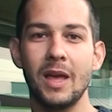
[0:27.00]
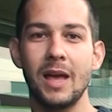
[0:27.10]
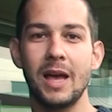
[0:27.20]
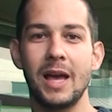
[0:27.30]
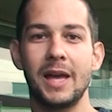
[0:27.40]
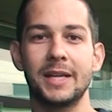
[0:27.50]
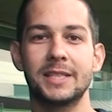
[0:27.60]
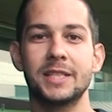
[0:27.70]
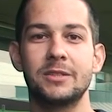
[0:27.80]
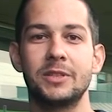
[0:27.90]
and
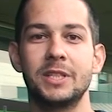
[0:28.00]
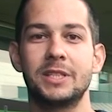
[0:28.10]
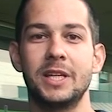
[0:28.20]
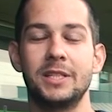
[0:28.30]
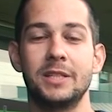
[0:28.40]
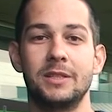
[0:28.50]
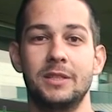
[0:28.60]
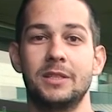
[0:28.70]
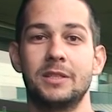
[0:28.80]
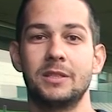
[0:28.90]
access to this data
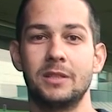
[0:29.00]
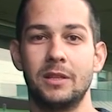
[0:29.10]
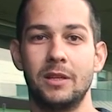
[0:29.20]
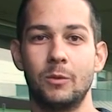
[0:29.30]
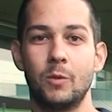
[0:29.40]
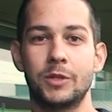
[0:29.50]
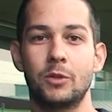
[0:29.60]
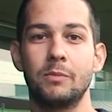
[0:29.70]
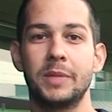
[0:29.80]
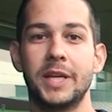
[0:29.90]
is uh, quite
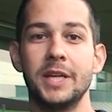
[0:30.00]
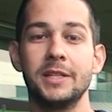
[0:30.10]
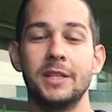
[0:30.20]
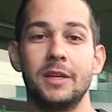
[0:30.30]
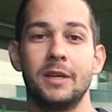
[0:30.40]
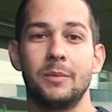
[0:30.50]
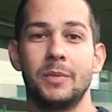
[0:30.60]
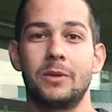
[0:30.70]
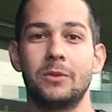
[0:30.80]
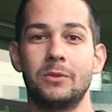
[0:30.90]
complicated
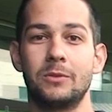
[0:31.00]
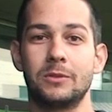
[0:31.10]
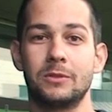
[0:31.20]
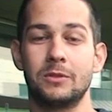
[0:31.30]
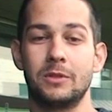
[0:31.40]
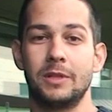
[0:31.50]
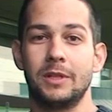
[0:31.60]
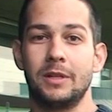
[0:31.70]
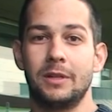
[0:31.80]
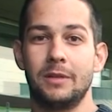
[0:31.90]
because
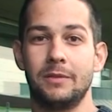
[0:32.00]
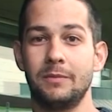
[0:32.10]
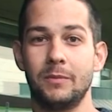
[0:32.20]
uh,